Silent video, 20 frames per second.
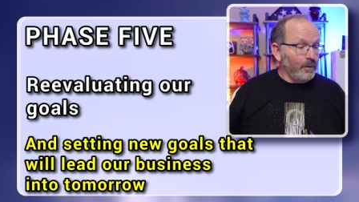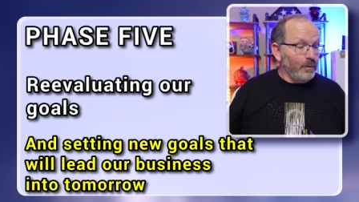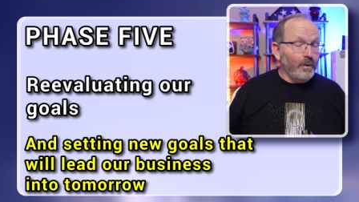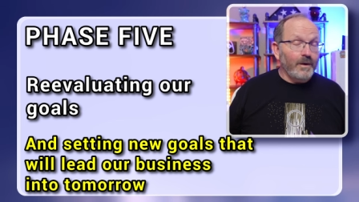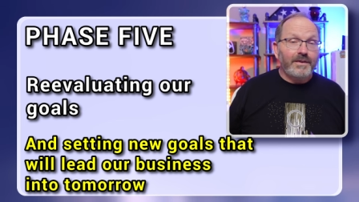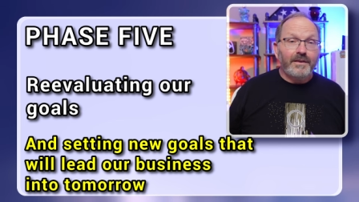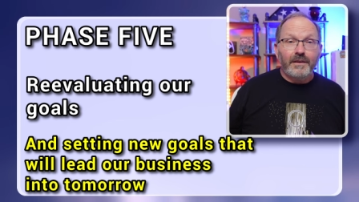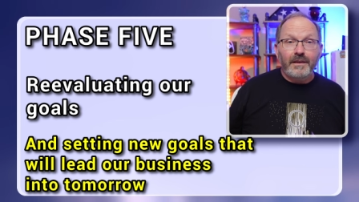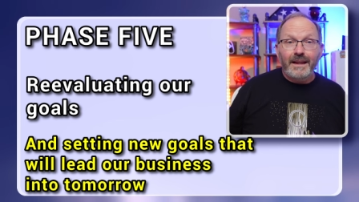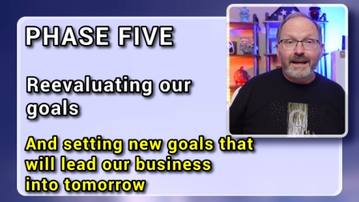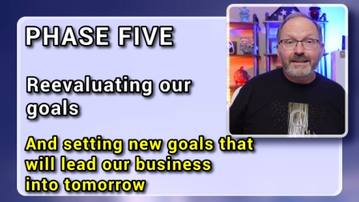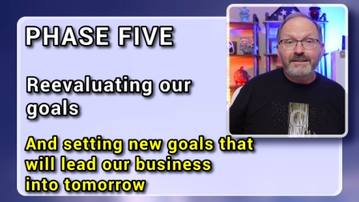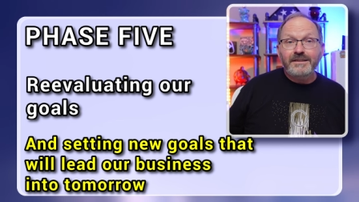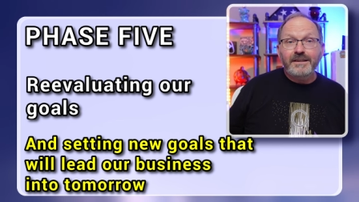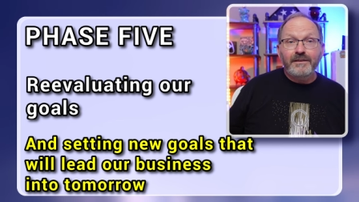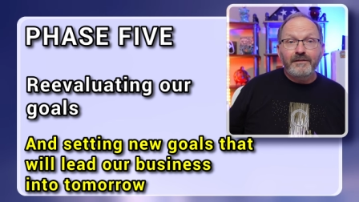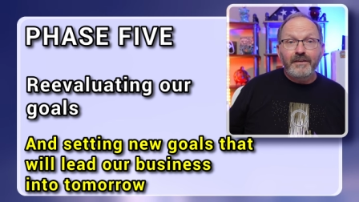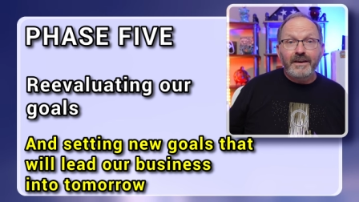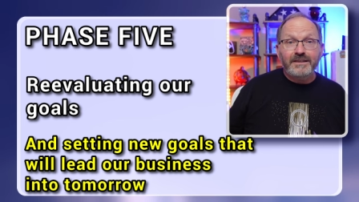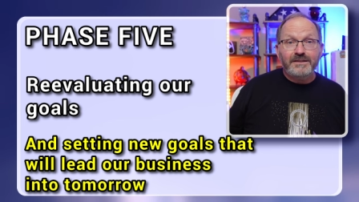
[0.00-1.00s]
with less
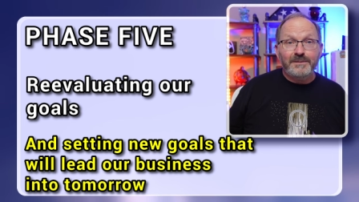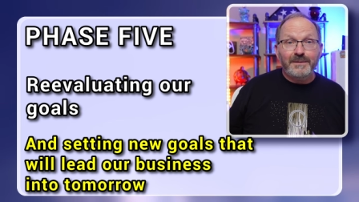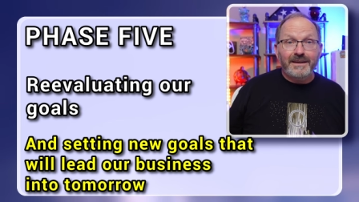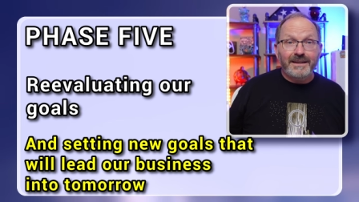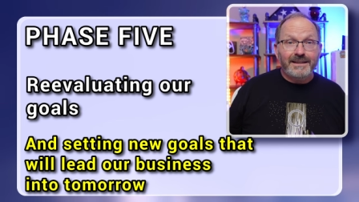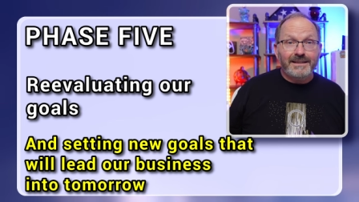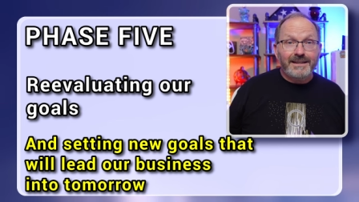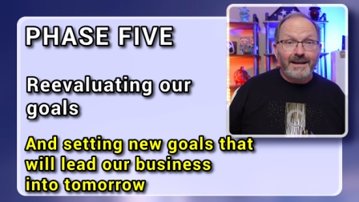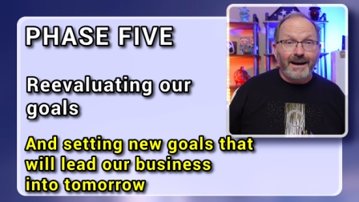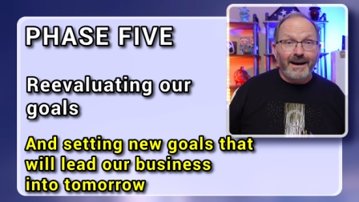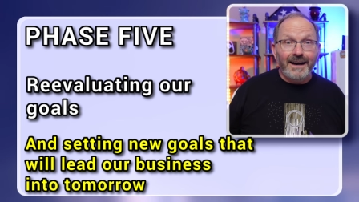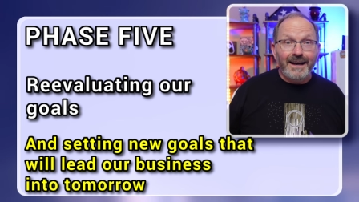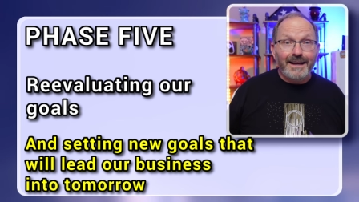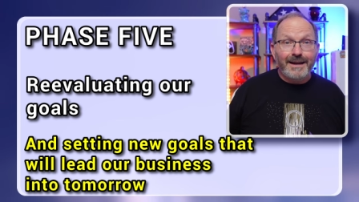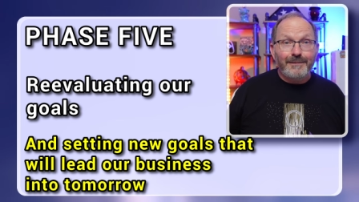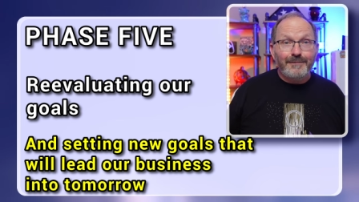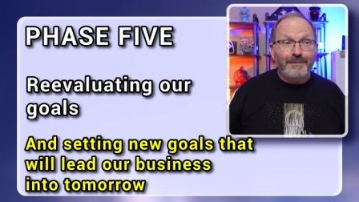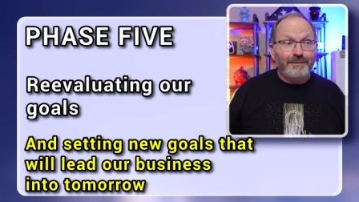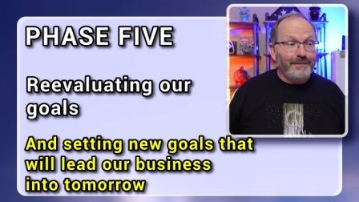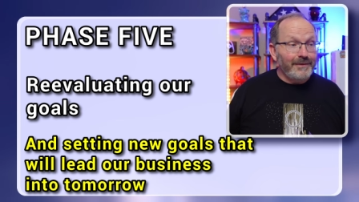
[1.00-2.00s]
investment in
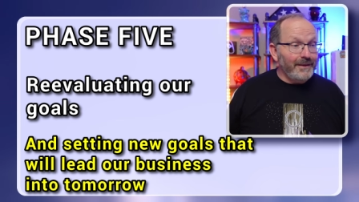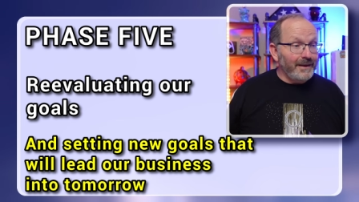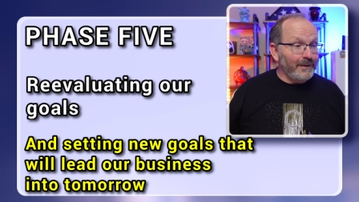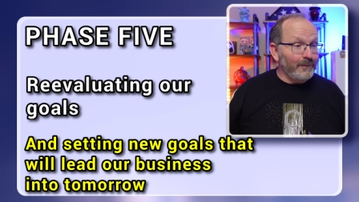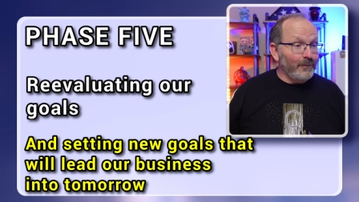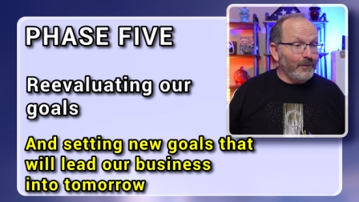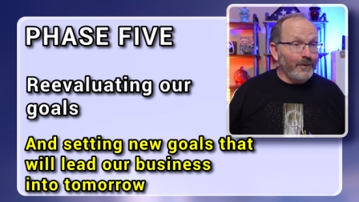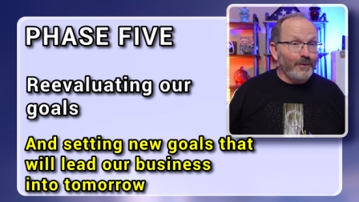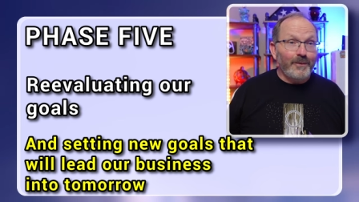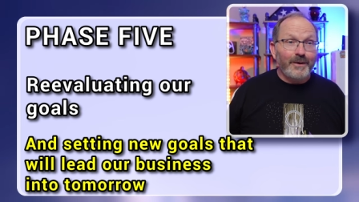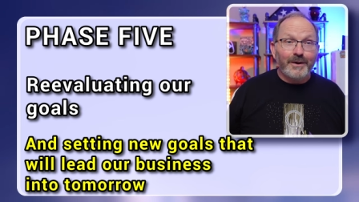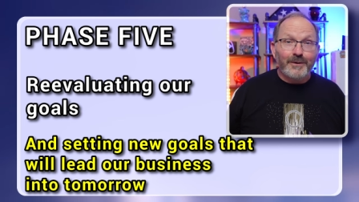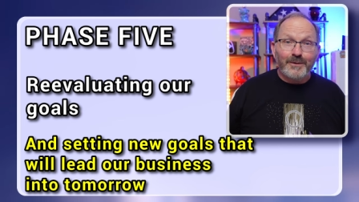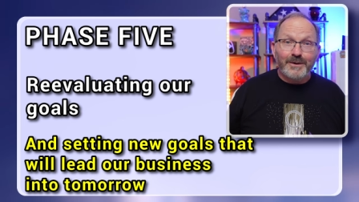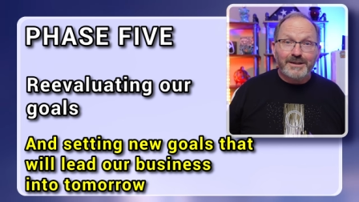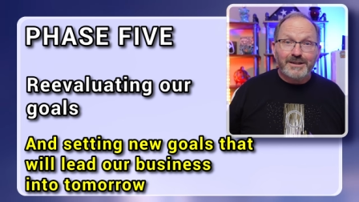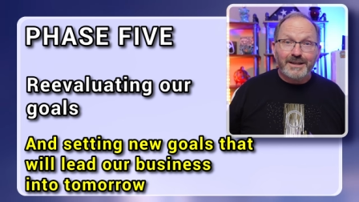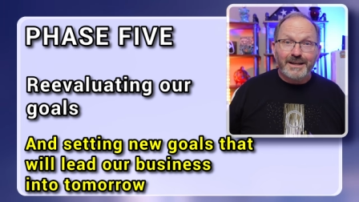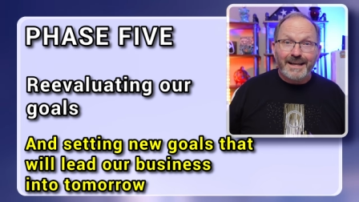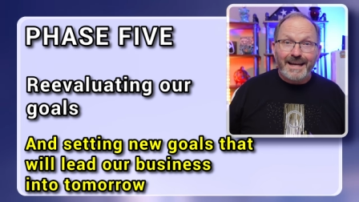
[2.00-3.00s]
time than what we
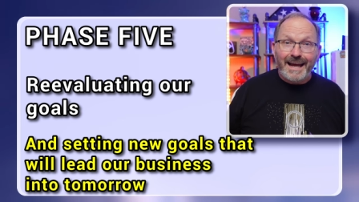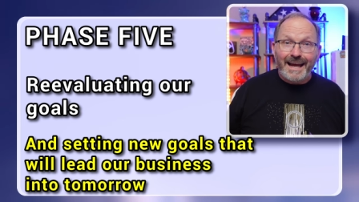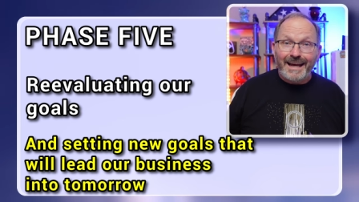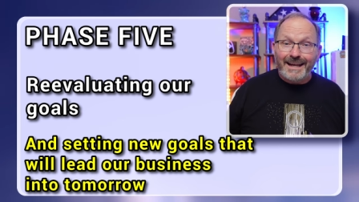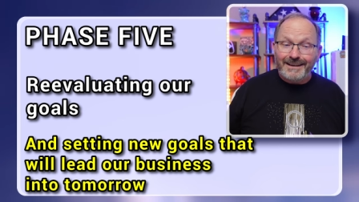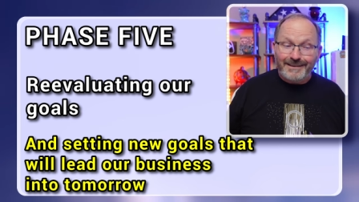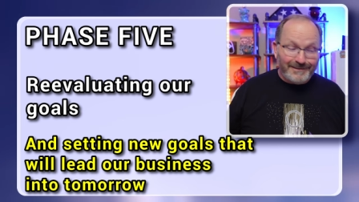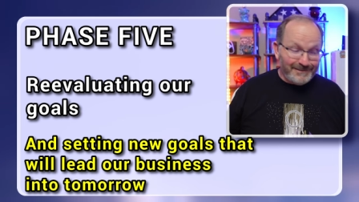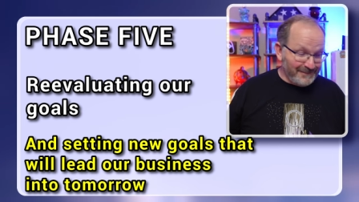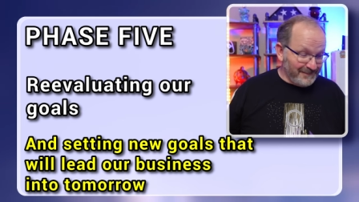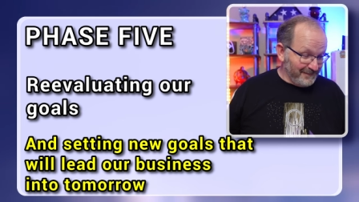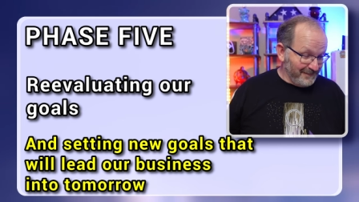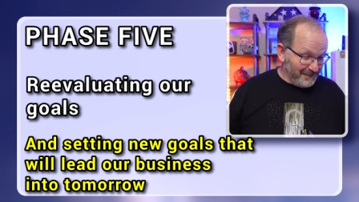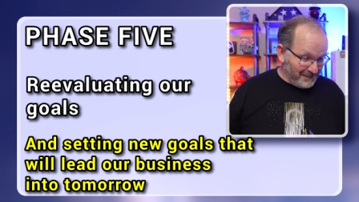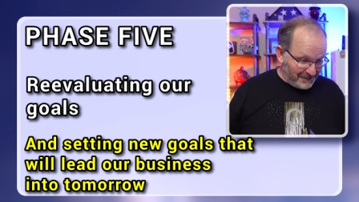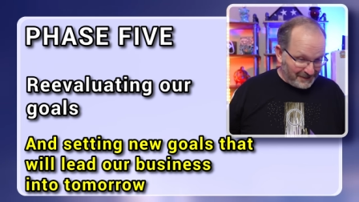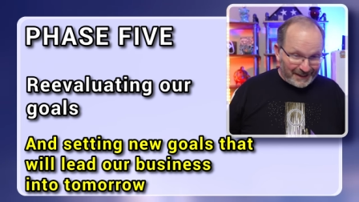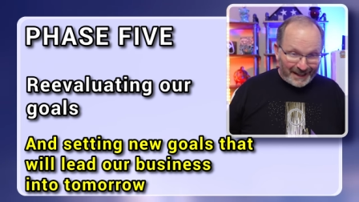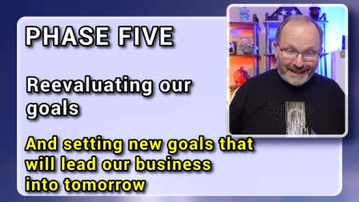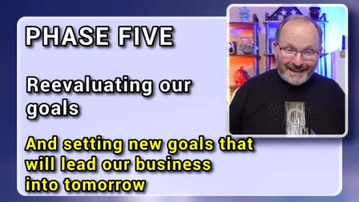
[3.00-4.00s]
originally had
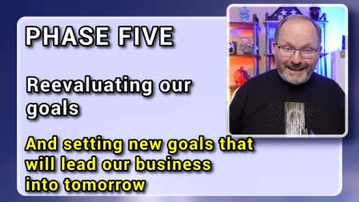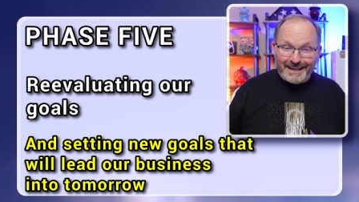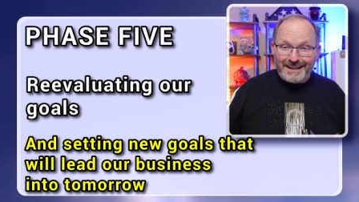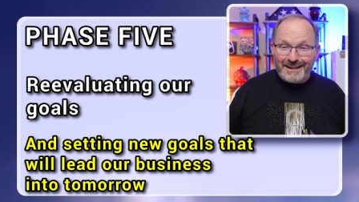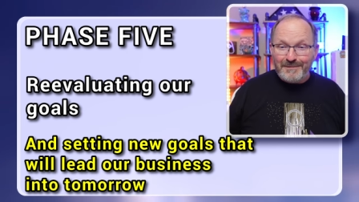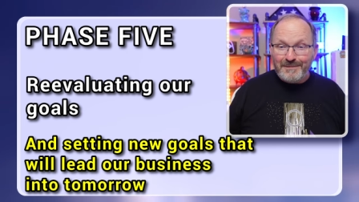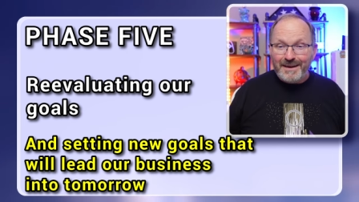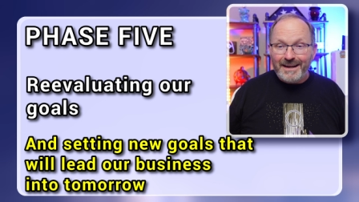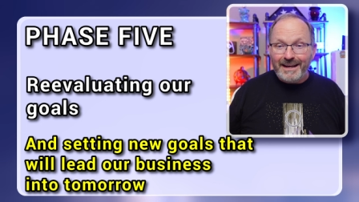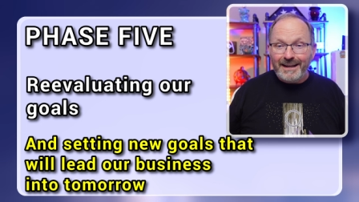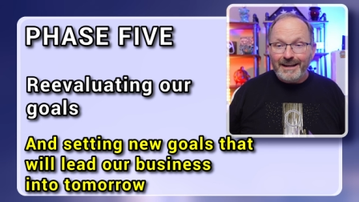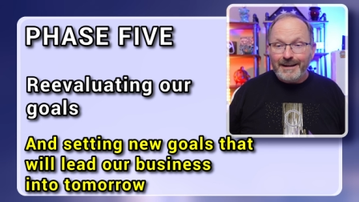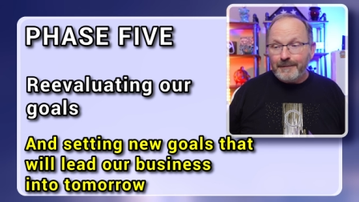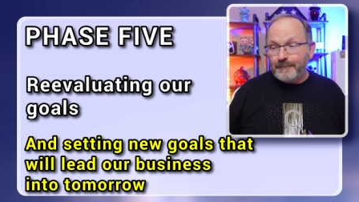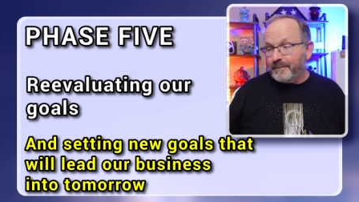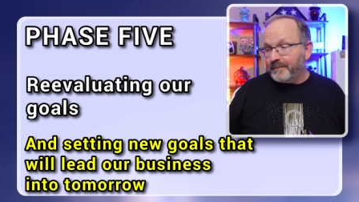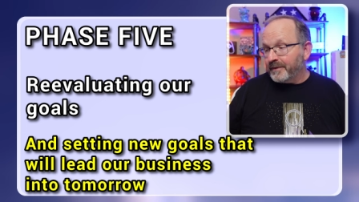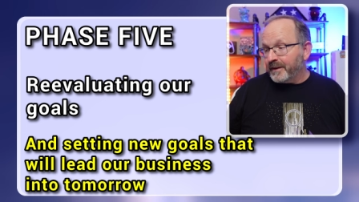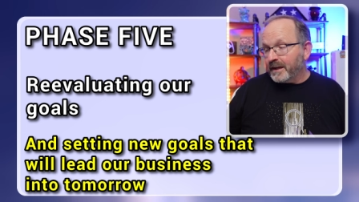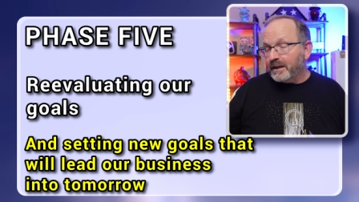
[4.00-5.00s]
slated at the
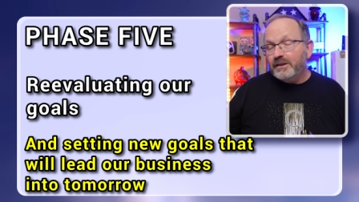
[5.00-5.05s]
beginning.